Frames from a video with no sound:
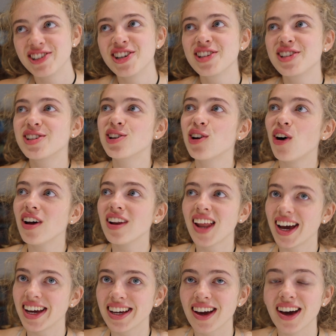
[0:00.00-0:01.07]
just not
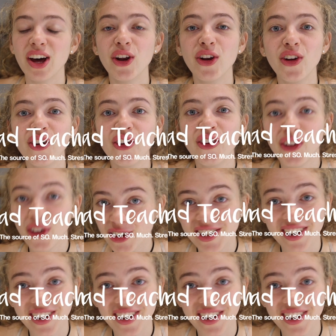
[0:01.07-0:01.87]
like, not